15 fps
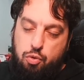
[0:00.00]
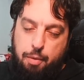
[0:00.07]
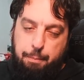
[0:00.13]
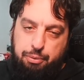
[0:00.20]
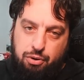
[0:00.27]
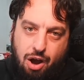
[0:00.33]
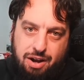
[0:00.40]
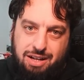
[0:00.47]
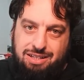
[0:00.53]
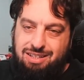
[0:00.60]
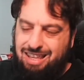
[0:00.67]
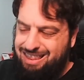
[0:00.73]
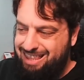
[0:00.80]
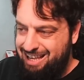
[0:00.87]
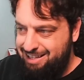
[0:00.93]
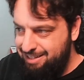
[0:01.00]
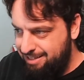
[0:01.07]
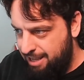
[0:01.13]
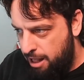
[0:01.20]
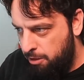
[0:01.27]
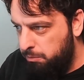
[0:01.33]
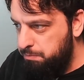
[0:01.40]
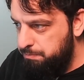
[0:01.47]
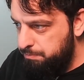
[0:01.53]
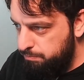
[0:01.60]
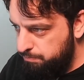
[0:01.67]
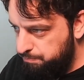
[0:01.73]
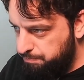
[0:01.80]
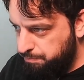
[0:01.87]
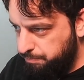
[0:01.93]
the products that they sell.
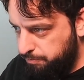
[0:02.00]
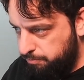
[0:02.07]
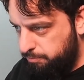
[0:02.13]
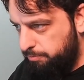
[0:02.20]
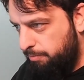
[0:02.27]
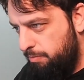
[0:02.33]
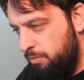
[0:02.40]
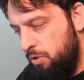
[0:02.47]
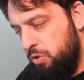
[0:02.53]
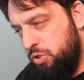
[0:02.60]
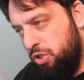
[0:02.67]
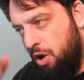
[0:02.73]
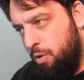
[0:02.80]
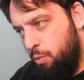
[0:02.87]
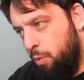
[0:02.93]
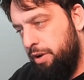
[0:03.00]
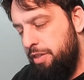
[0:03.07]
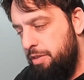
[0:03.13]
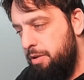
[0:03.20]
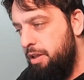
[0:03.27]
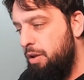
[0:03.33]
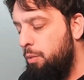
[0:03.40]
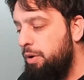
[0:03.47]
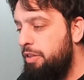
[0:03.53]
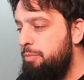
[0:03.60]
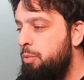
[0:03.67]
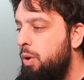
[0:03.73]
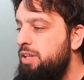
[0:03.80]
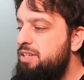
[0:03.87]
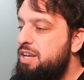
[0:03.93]
So one of the
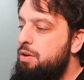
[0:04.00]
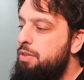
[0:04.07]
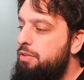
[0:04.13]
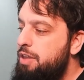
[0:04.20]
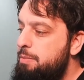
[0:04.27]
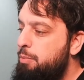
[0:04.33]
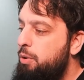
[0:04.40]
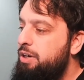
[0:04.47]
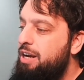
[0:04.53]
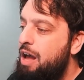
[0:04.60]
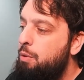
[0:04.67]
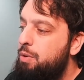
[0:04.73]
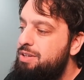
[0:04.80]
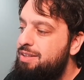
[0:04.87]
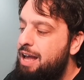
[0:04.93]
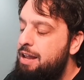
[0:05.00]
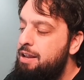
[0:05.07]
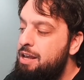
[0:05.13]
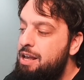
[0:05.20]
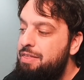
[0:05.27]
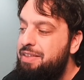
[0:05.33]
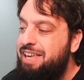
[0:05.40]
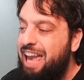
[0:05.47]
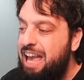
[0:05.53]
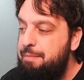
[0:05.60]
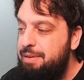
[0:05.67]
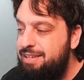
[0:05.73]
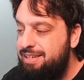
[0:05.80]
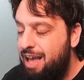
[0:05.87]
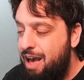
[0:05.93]
points here that they pointed out was that the game
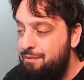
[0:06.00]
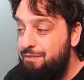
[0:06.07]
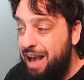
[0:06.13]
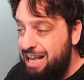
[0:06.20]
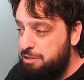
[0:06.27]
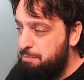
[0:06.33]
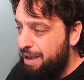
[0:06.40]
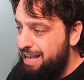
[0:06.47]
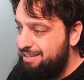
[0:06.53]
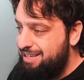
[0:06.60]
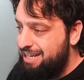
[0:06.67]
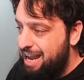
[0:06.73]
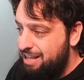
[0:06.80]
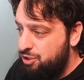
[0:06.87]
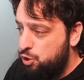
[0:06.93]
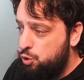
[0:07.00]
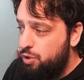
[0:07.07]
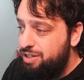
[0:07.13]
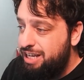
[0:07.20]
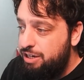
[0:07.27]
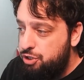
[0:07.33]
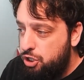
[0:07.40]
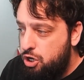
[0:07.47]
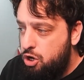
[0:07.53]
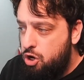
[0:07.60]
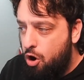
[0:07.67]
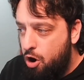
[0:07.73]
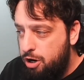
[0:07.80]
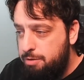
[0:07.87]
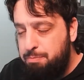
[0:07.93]
is fast-paced and it has a strategic
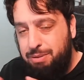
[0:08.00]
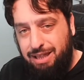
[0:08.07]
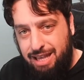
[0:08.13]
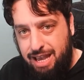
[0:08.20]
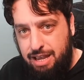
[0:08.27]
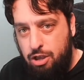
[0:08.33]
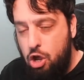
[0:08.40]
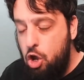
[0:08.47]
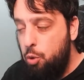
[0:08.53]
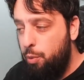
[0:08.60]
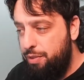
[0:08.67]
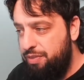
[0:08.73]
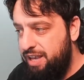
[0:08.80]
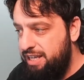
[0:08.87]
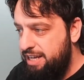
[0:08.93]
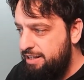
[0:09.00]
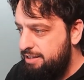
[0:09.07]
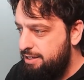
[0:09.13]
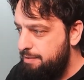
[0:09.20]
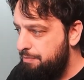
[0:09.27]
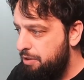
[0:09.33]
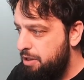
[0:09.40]
card play within it.